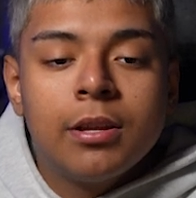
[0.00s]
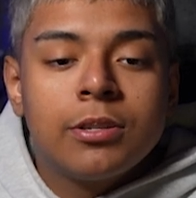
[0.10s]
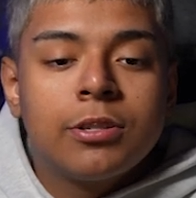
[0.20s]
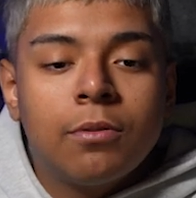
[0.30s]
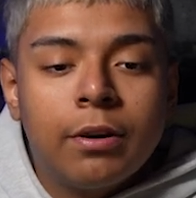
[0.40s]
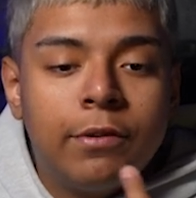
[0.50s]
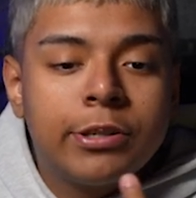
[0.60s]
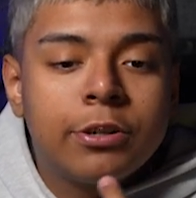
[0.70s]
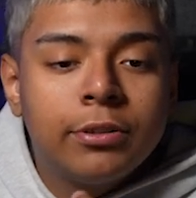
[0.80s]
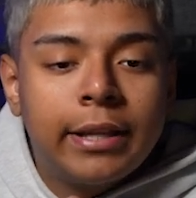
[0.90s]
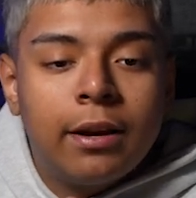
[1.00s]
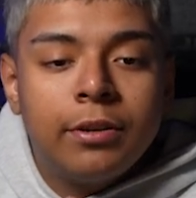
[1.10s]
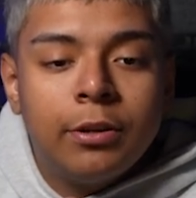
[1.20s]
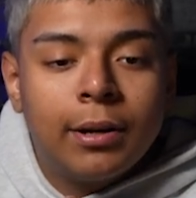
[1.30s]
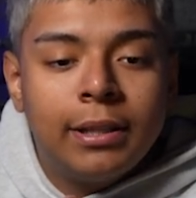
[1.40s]
So if we scroll
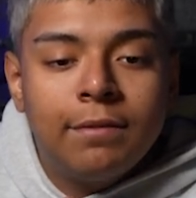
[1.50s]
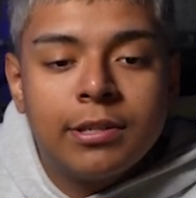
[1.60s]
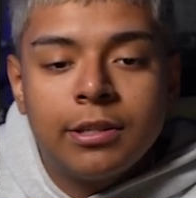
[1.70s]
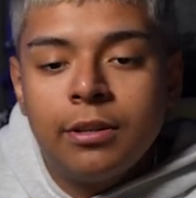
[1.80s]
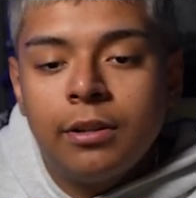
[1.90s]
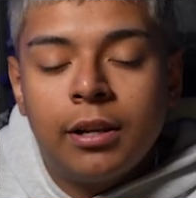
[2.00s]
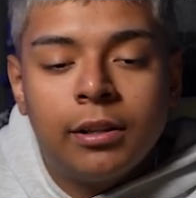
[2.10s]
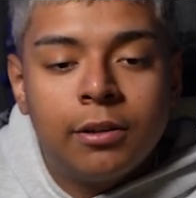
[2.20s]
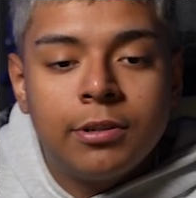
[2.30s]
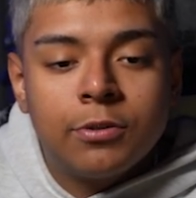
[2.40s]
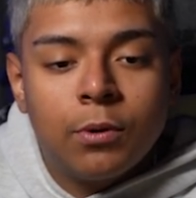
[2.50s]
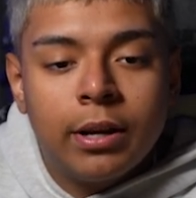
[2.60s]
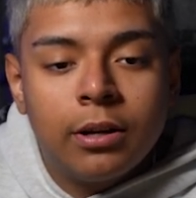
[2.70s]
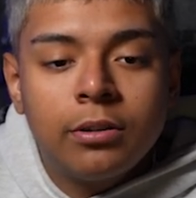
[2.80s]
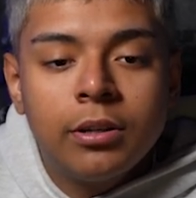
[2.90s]
down, you want to leave this alone as
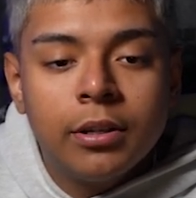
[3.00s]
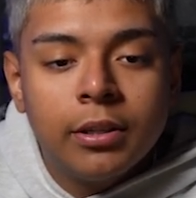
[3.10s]
well.